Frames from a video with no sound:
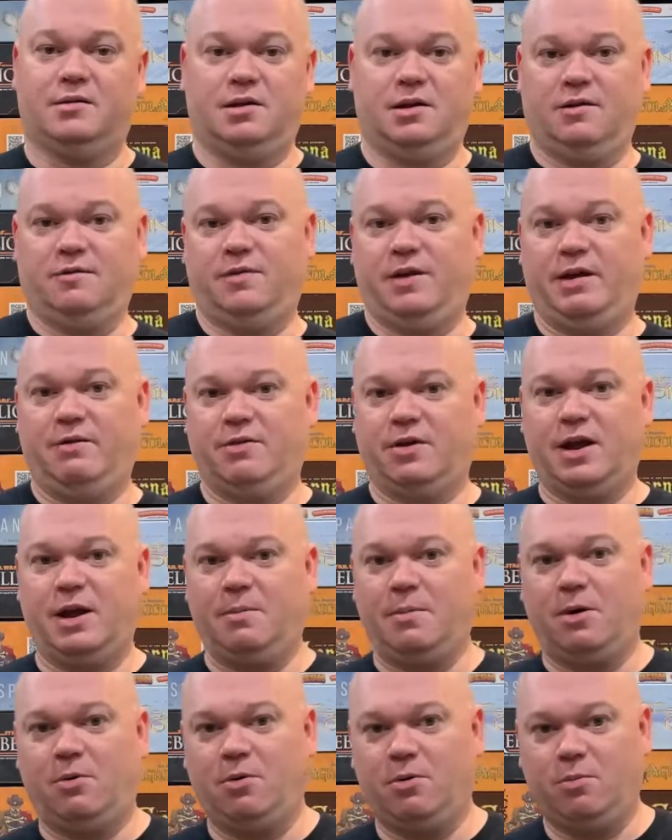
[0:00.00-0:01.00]
If they ever
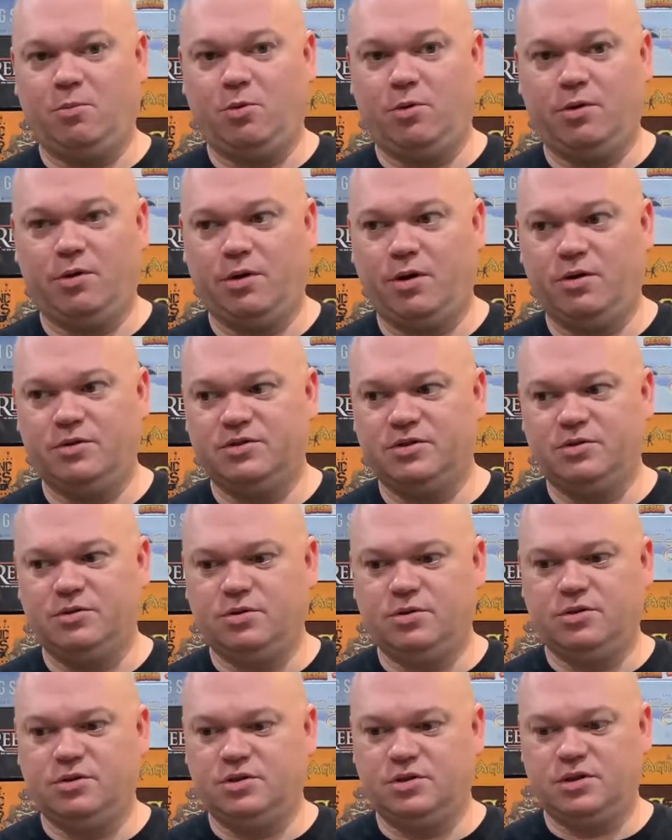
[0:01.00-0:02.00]
came out with more of those, you
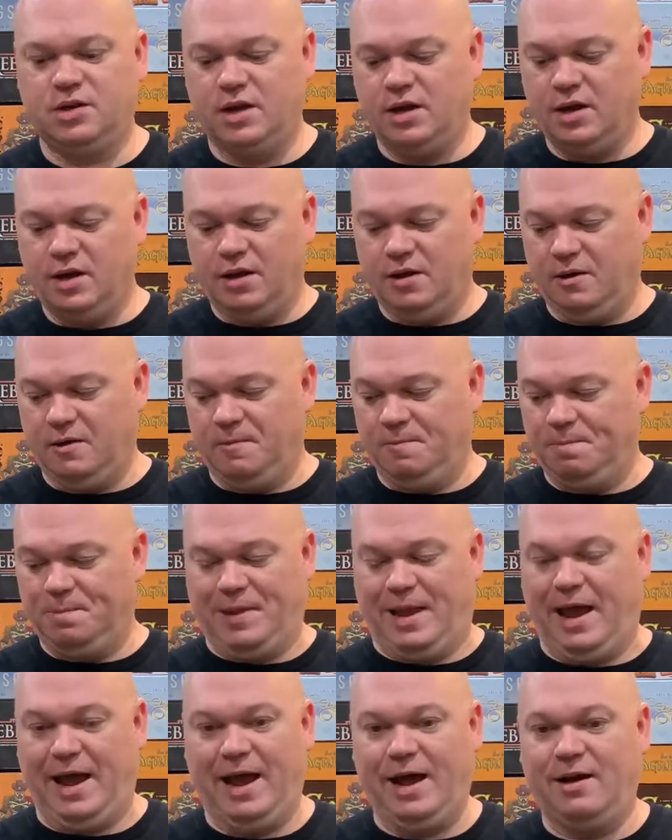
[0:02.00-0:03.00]
could just
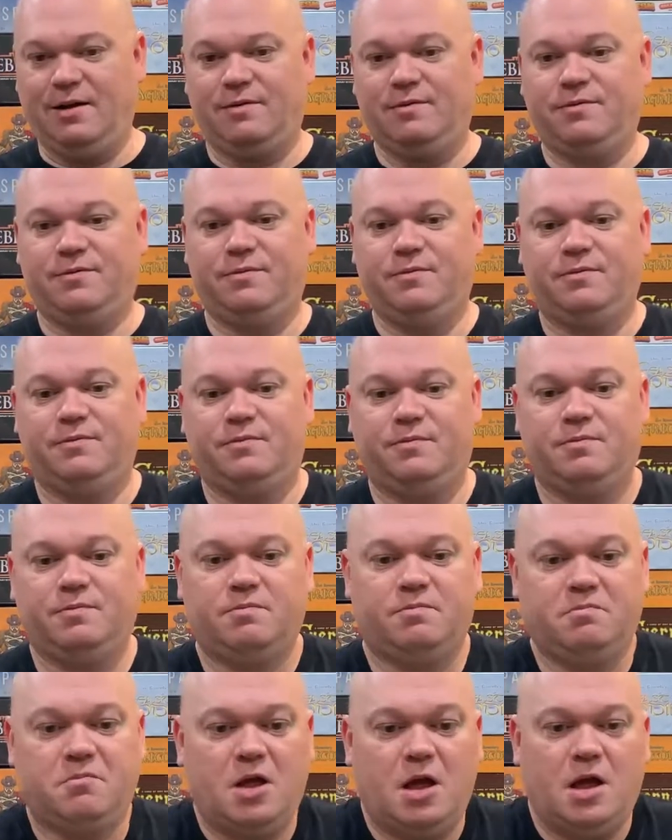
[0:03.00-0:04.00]
have
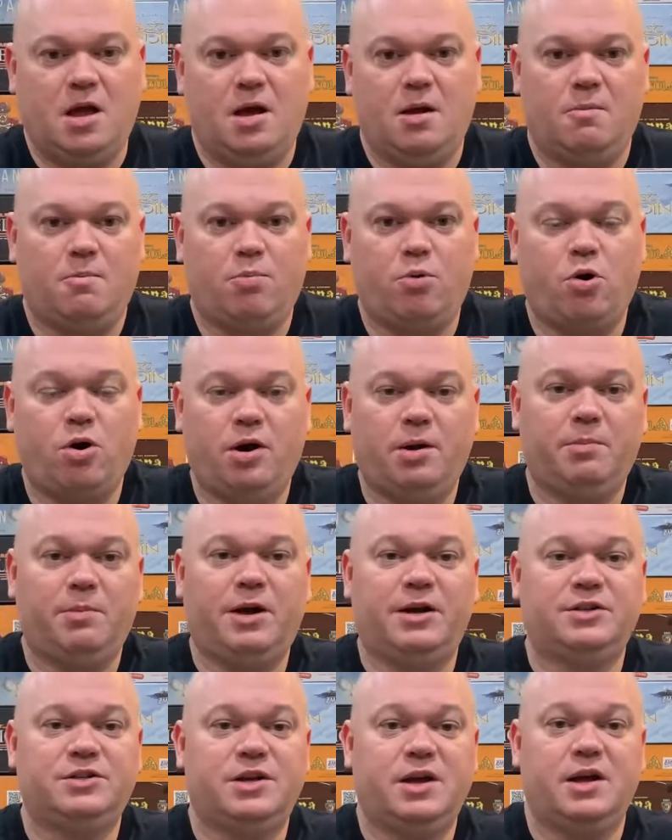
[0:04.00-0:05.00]
pretty
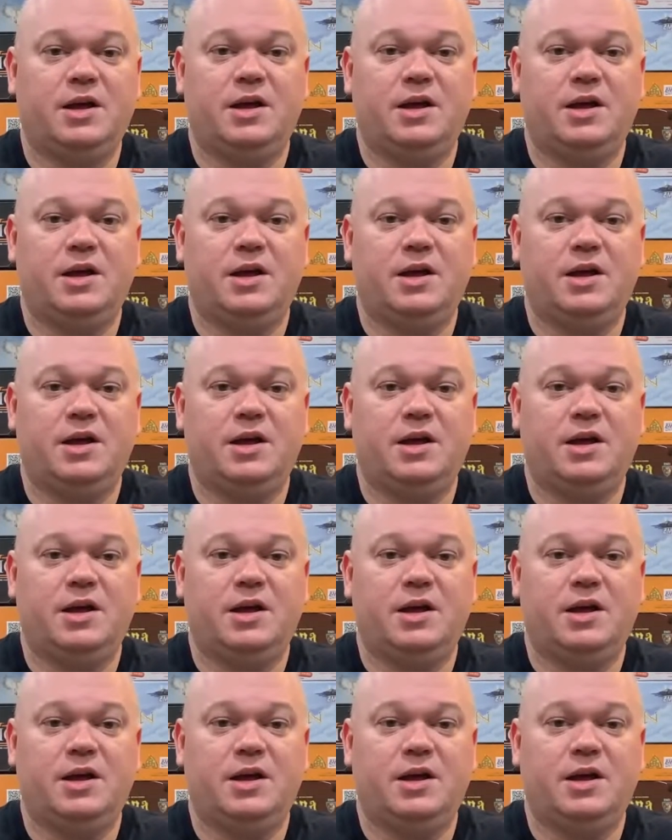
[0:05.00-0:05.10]
much